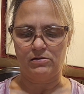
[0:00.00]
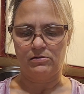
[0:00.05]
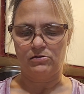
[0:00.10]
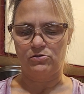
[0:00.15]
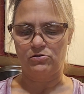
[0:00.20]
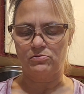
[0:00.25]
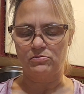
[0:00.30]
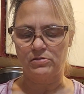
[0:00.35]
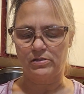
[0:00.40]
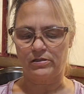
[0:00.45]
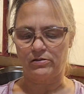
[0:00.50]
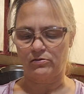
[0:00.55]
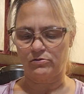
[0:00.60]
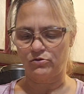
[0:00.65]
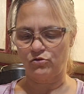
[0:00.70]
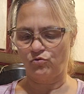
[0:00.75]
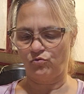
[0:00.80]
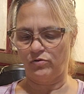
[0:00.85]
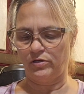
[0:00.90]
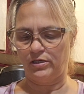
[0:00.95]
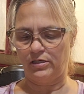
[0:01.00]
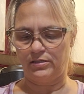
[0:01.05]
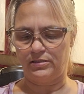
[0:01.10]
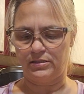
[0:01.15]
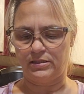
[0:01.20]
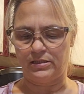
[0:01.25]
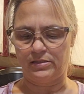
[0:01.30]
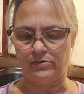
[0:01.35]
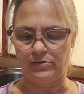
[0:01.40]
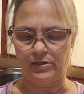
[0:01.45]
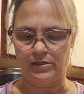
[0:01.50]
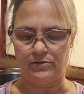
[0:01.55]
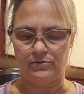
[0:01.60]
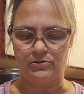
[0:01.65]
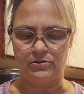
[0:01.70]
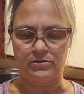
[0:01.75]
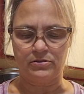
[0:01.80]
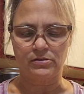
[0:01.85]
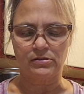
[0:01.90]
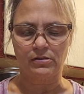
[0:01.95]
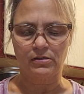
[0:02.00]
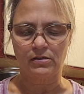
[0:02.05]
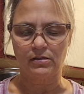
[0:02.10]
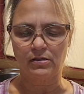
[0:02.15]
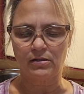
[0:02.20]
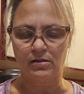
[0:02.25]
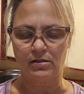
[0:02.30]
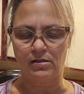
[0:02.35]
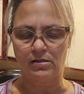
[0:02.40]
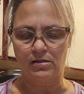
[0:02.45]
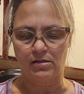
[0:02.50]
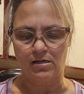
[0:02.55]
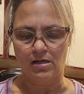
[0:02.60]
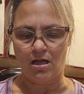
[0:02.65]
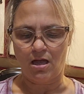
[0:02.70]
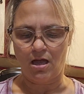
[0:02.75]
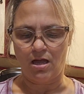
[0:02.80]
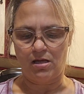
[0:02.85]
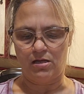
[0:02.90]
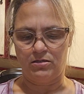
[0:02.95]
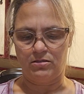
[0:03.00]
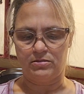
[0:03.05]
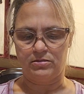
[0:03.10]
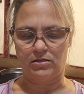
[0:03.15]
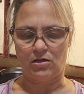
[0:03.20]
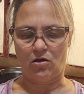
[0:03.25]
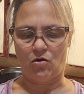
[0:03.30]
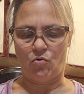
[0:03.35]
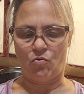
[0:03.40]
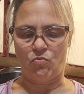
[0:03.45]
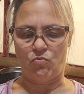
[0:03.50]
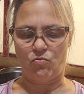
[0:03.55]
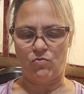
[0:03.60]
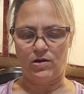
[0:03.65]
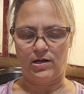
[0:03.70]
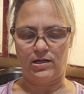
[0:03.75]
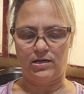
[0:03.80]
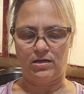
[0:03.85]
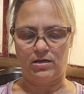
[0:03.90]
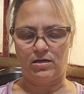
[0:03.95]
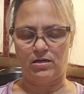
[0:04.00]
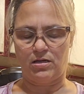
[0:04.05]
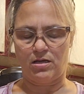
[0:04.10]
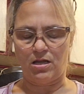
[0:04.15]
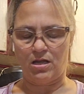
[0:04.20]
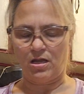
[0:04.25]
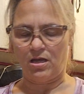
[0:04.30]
2 little toy terriers, and 1